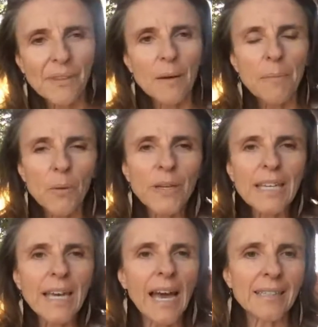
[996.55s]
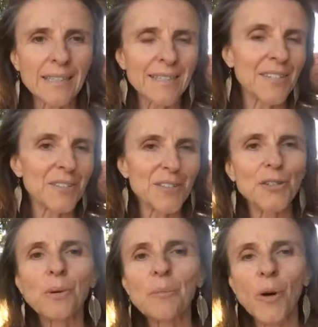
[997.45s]
But we get
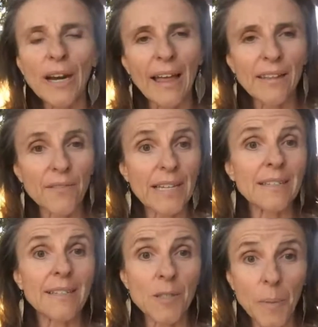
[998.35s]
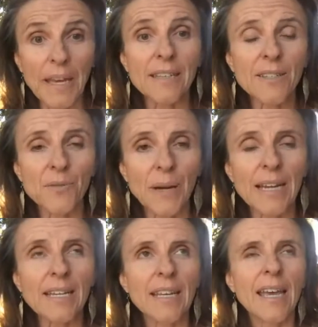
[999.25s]
into a more elevated space,
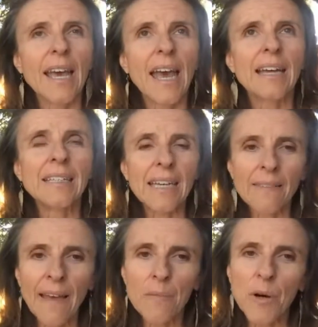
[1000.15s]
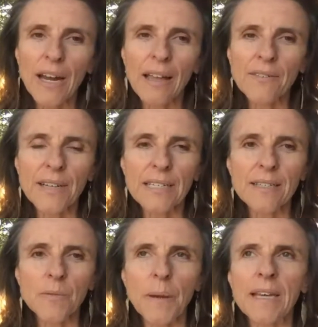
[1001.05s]
right? And in that more elevated
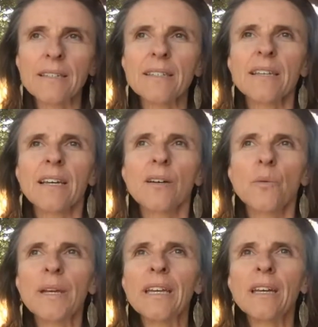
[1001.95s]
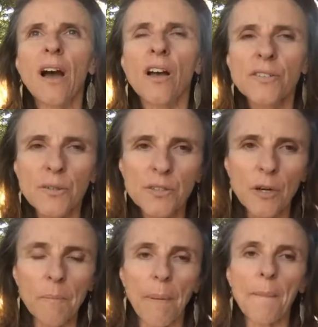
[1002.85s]
space, we also
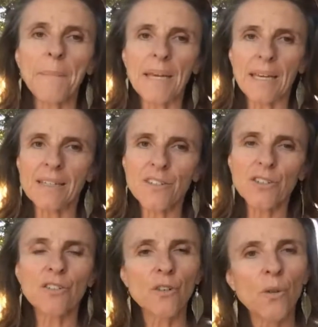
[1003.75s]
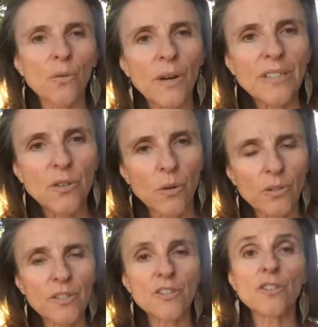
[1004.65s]
start bumping into new
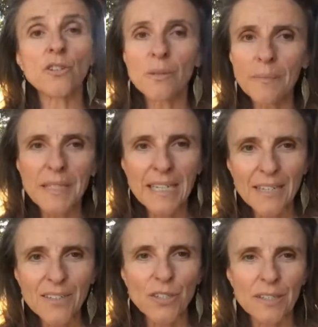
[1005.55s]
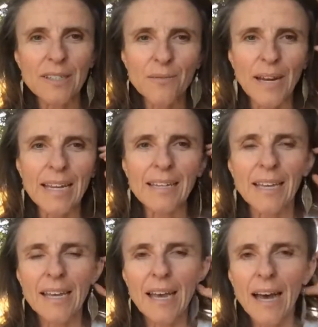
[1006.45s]
thresholds, new limitations, right?
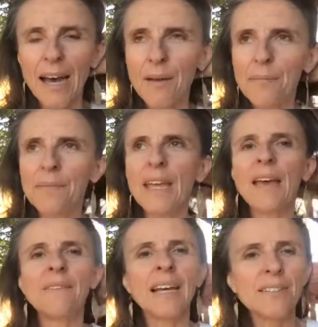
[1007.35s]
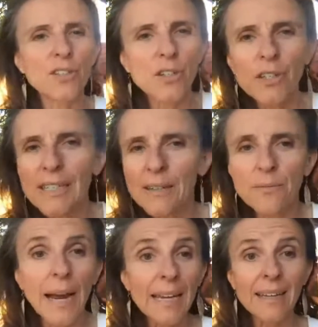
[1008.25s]
And that's good and
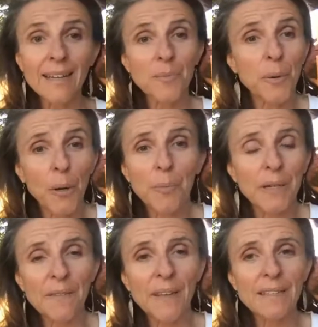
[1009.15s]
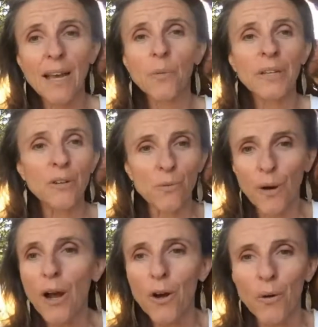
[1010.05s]
right and appropriate. That's how we
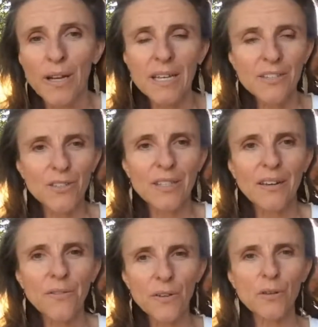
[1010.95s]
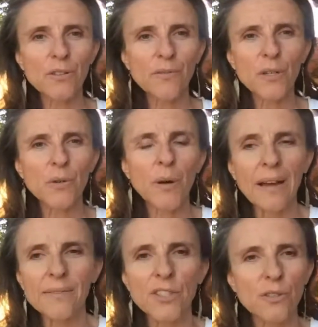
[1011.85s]
grow. Just like for those of you who
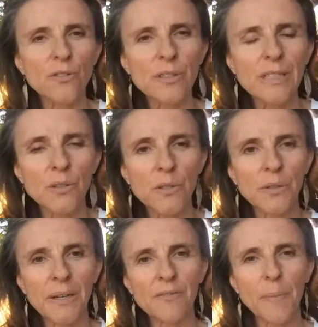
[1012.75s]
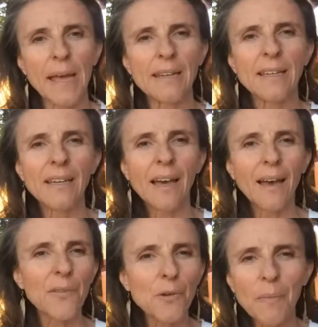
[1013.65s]
have children or who have been
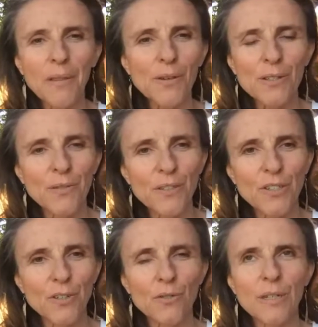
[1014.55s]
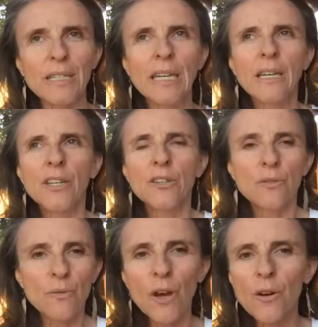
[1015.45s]
other mothers for children, you
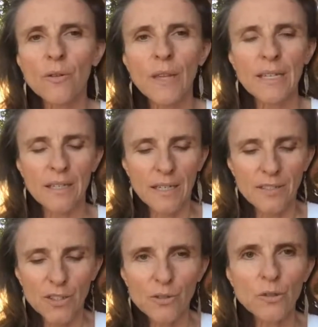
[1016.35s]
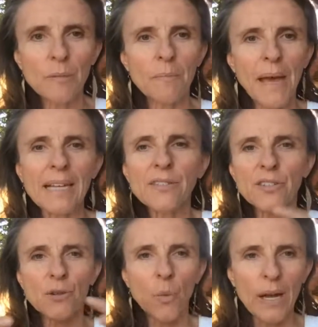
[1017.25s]
know that children
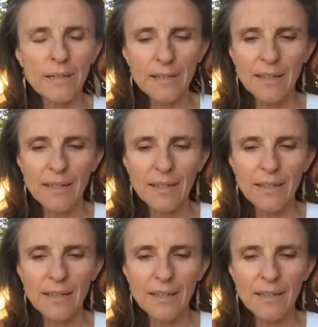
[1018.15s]
master one